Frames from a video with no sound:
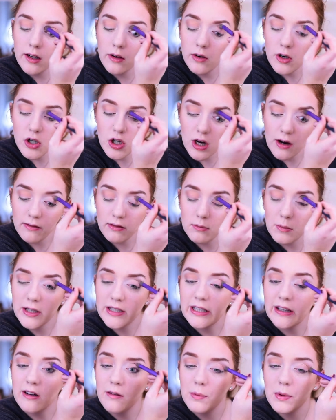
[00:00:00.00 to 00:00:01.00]
You know I shop for
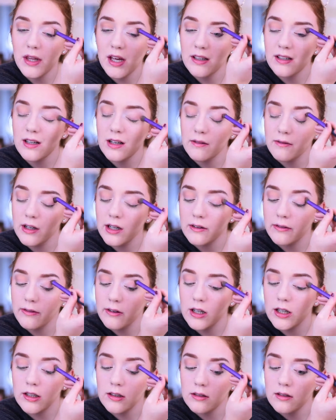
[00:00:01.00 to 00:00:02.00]
myself, but that's not very
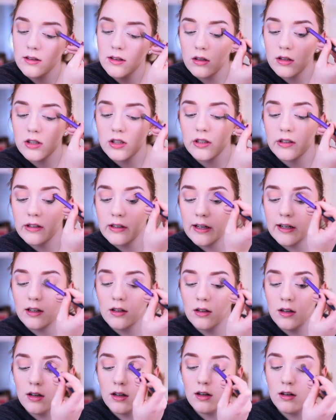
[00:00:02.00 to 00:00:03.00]
fun. It's just, like,
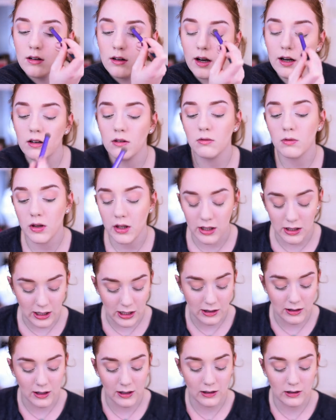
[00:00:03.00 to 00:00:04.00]
I don't really
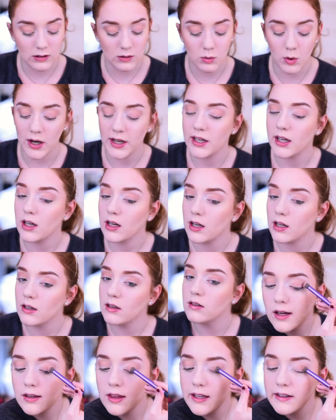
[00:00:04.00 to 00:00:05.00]
need this, why get it?
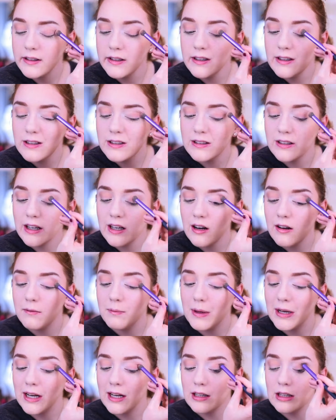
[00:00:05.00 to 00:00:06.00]
Like, that's the state
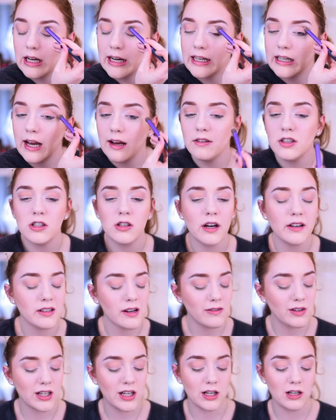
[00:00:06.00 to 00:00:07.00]
I've been in. Like, have, do you guys
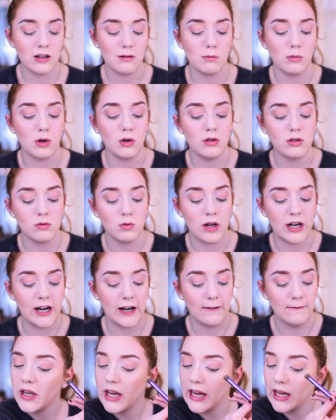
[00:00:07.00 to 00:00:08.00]
ever get into moods
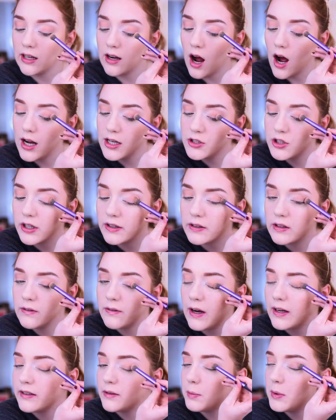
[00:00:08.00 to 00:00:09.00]
where you cannot
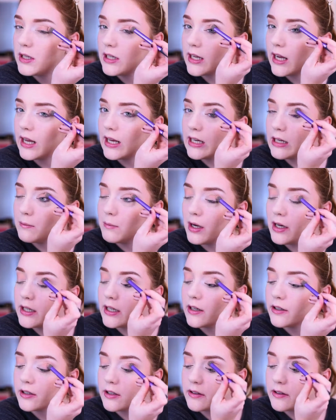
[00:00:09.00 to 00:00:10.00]
justify spending any money on